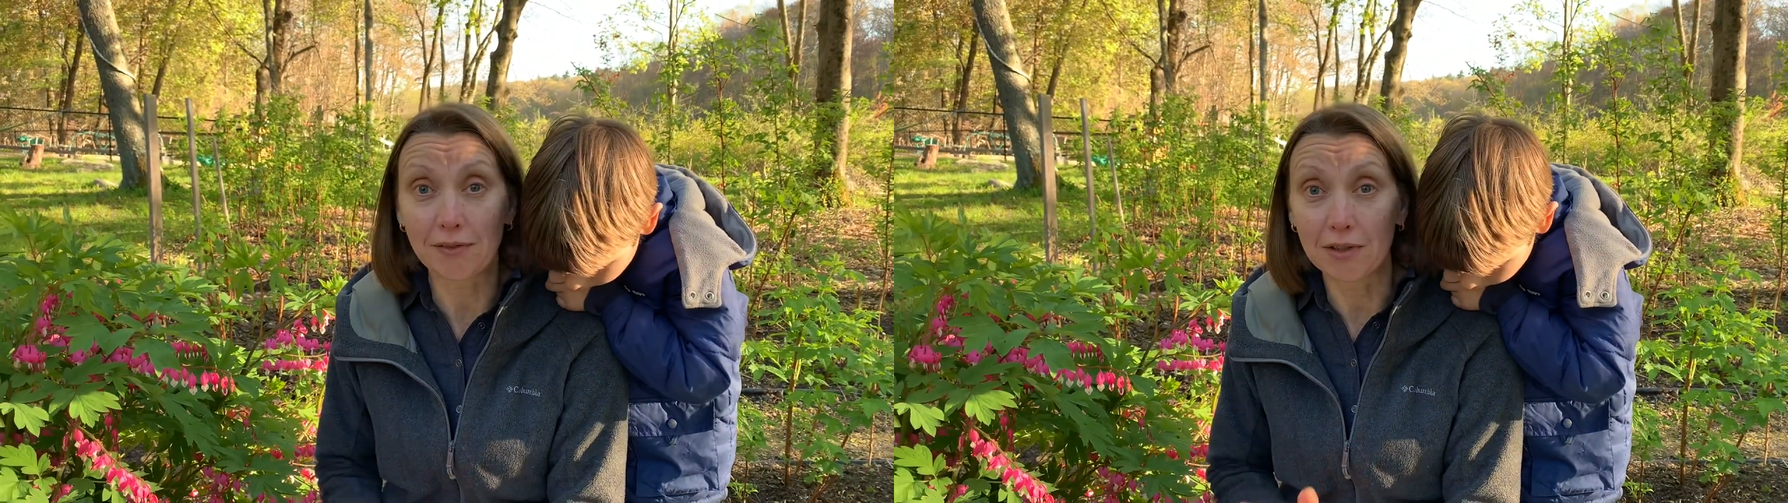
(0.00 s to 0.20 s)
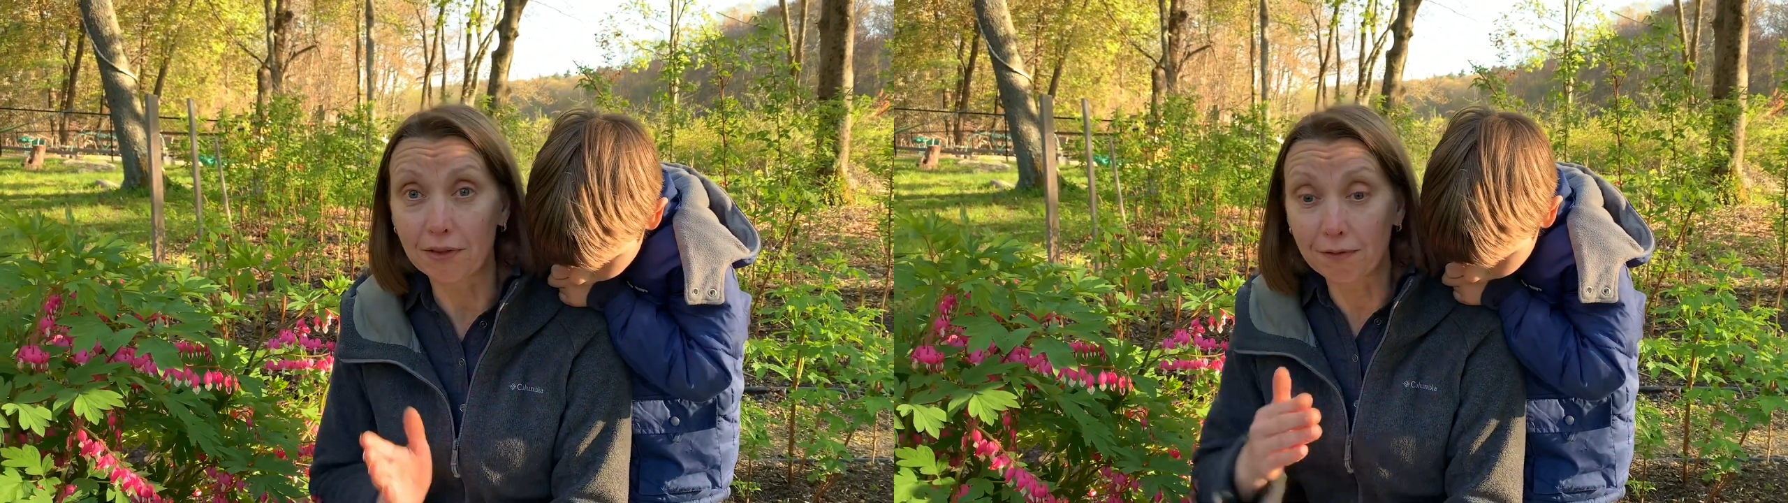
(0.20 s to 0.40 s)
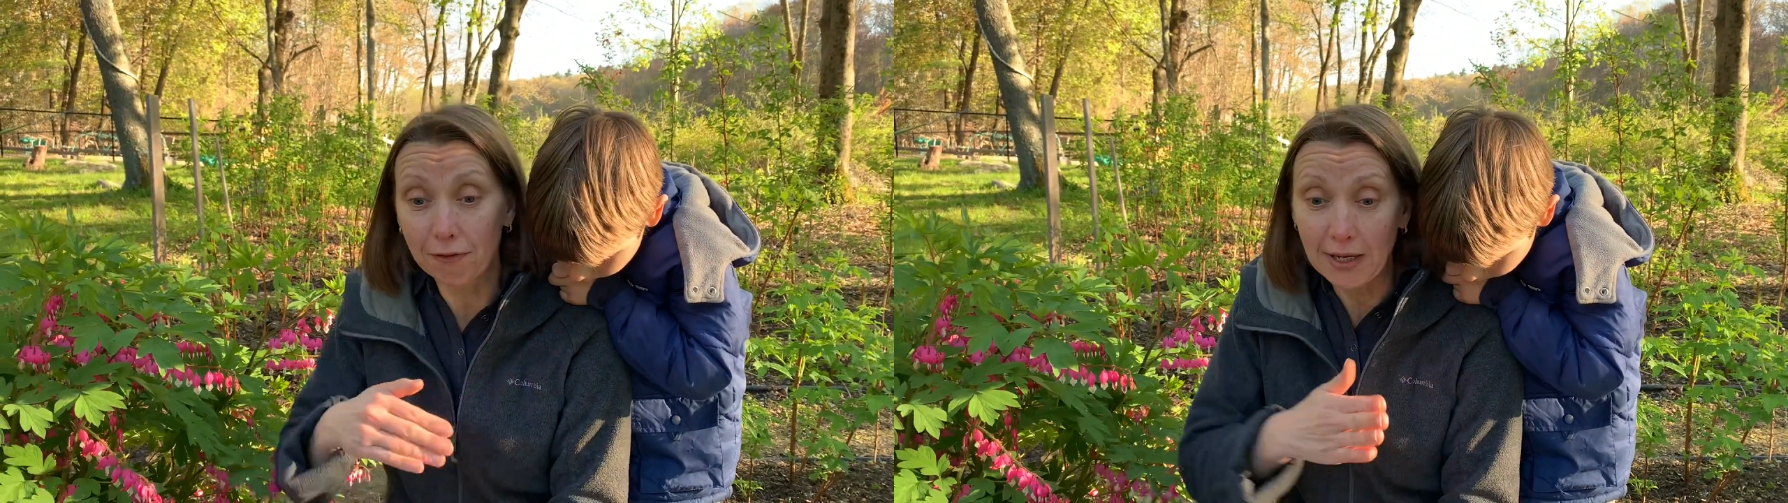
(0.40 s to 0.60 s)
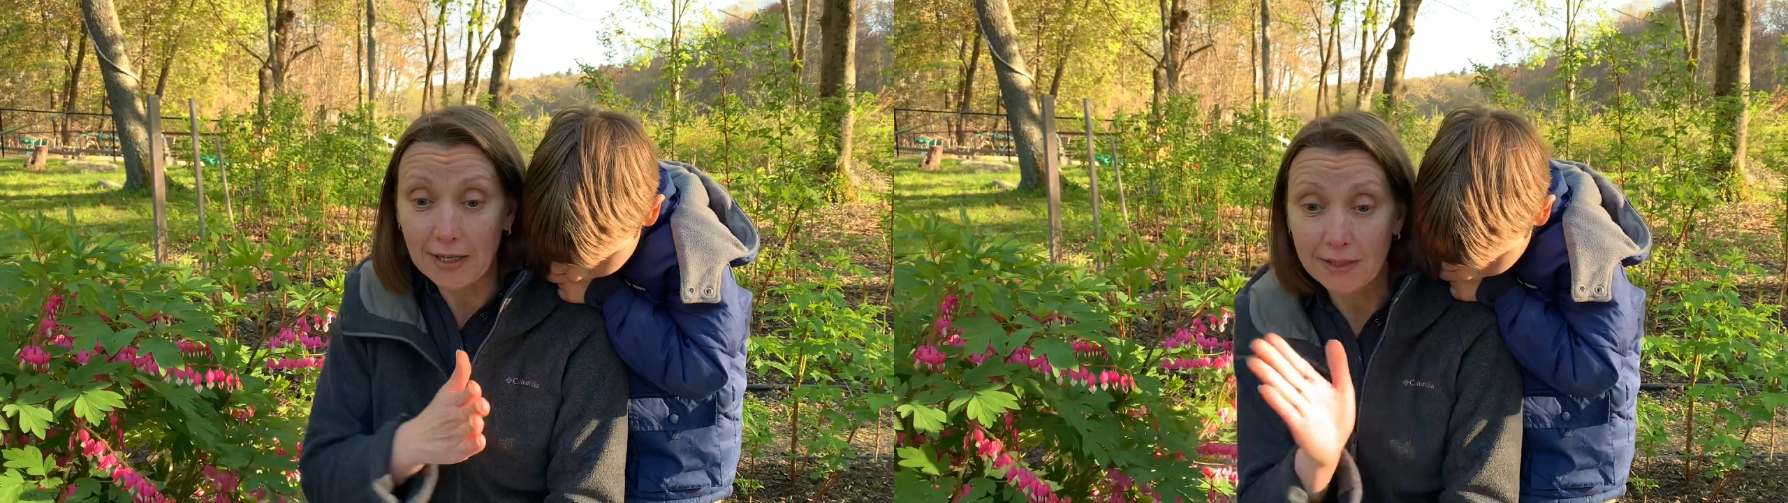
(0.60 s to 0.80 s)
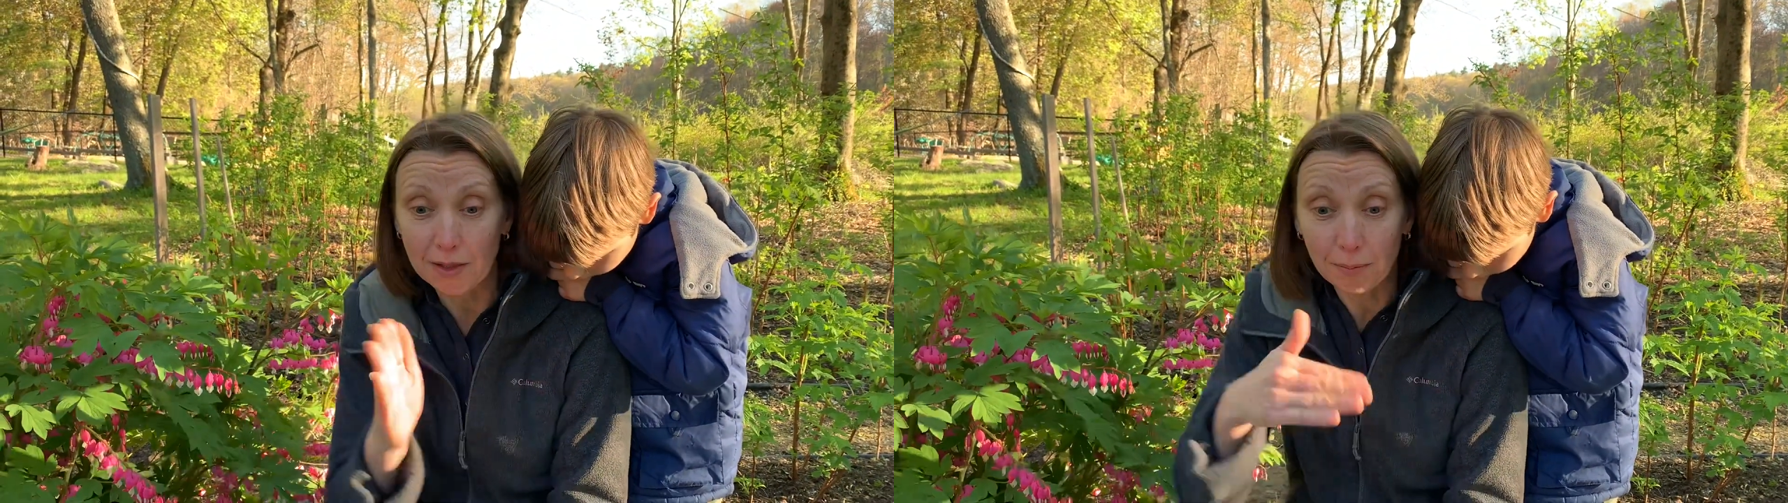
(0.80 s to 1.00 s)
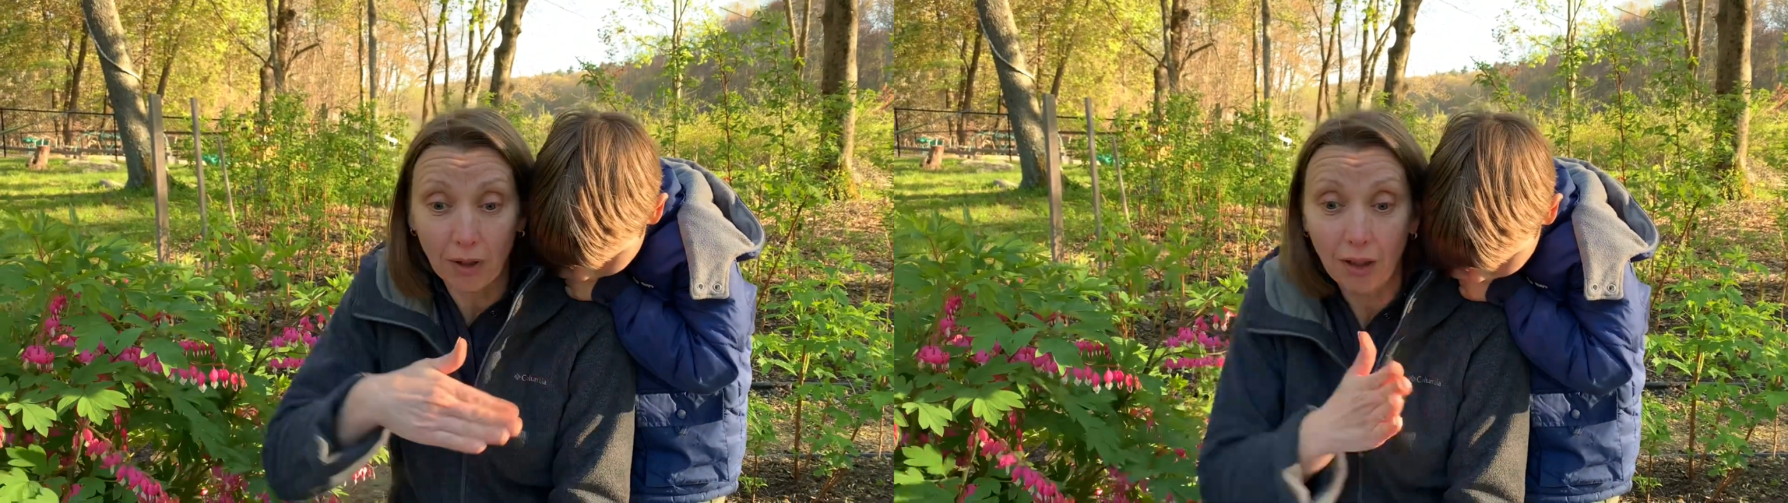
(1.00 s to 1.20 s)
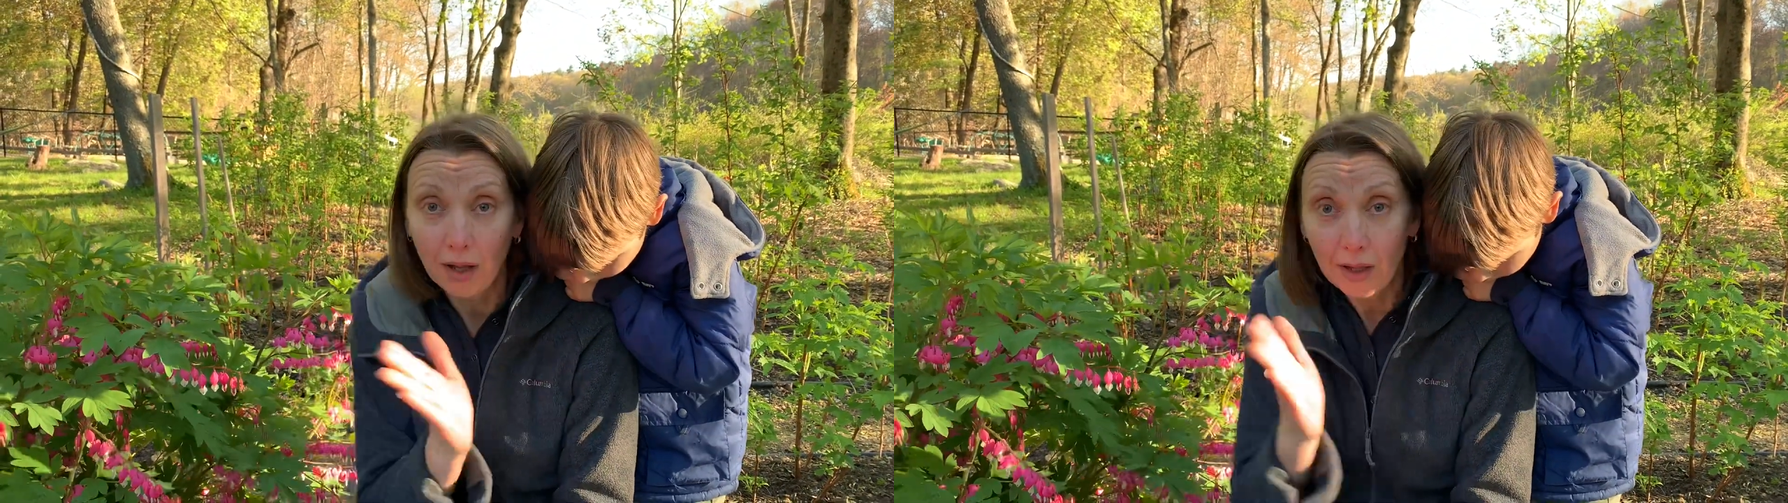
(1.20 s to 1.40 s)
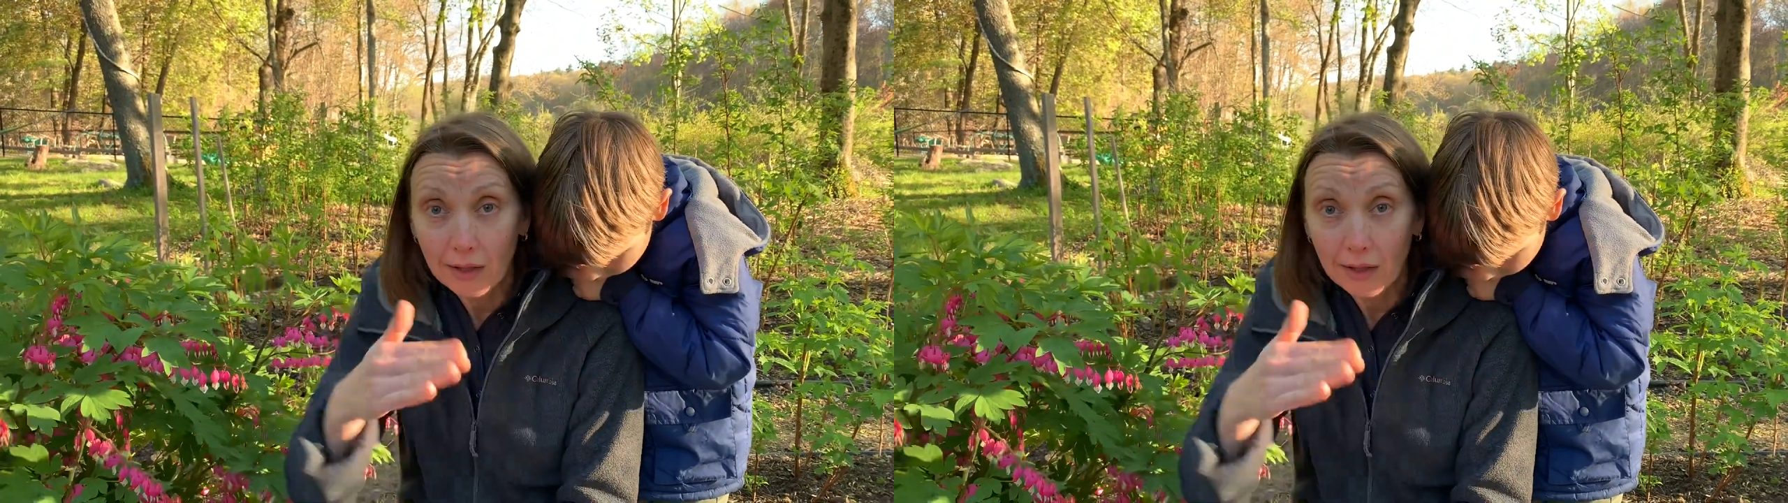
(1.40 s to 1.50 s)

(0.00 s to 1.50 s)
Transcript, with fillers: very flexible